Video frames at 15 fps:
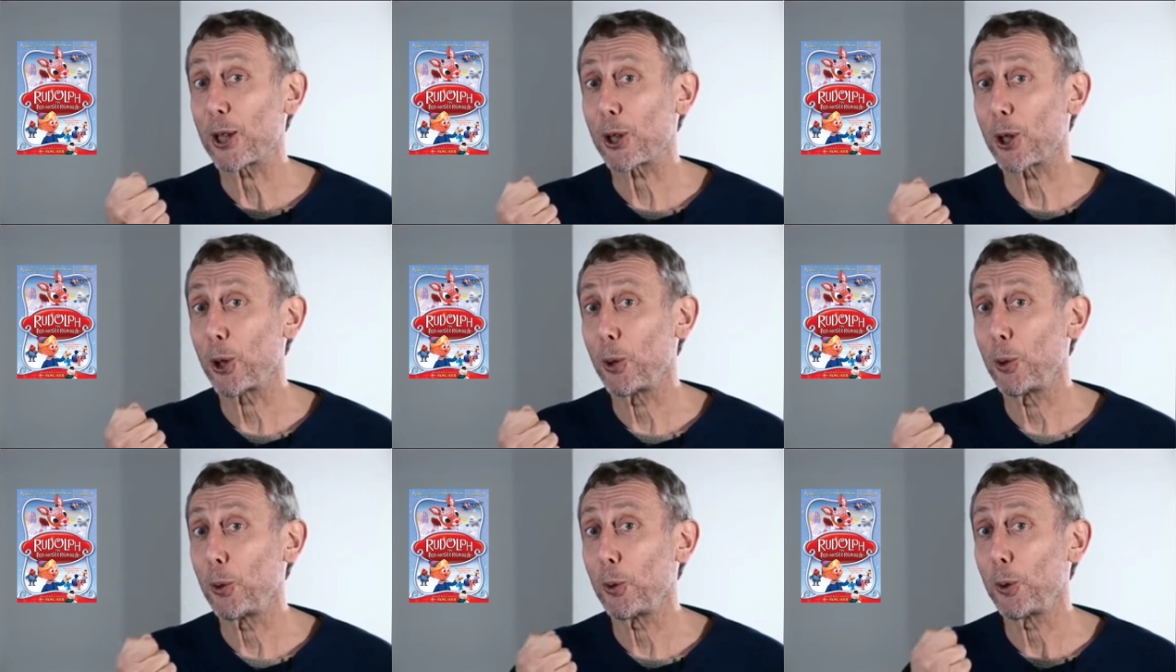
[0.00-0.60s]

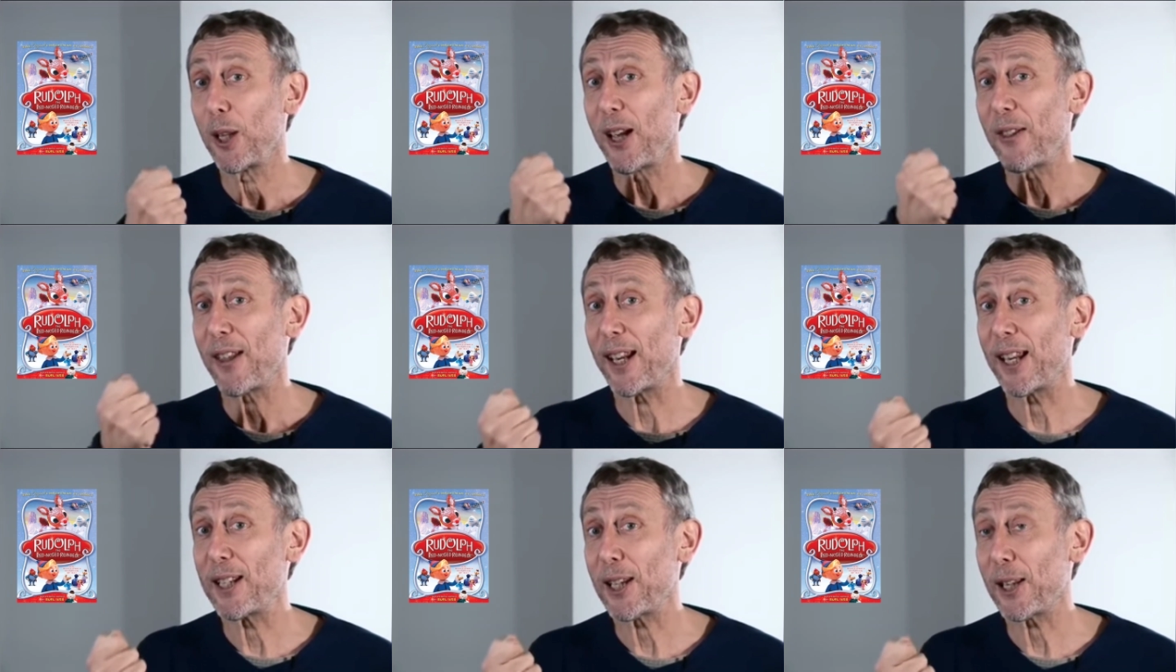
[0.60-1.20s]
just cool,
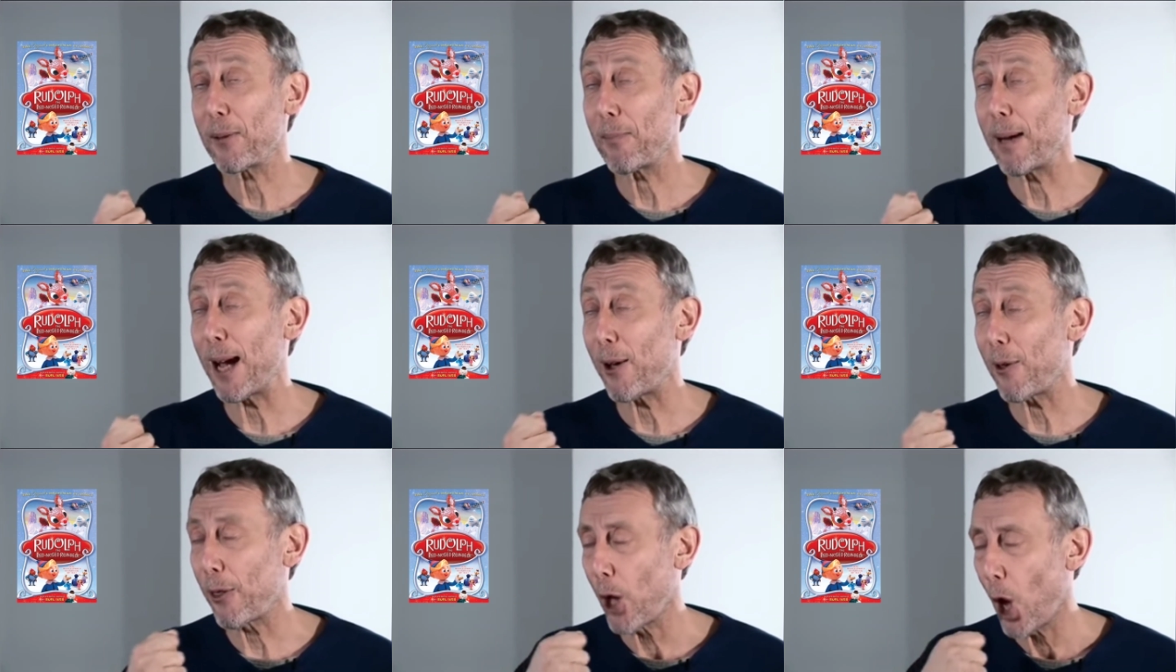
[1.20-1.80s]
then into
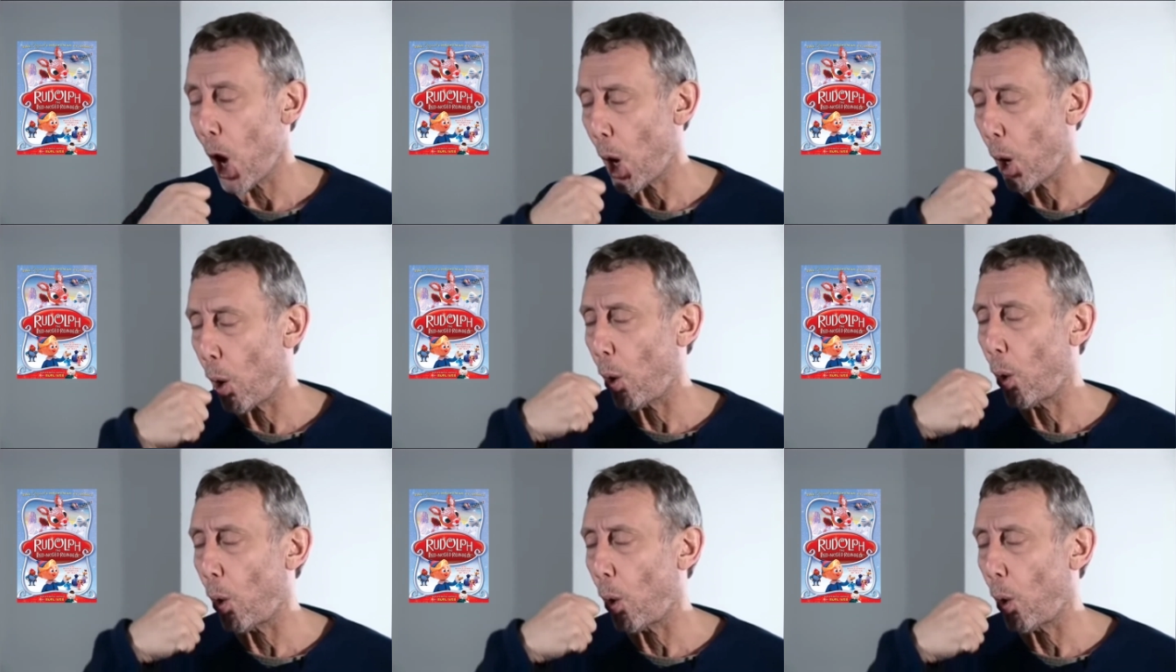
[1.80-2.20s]
the mouth.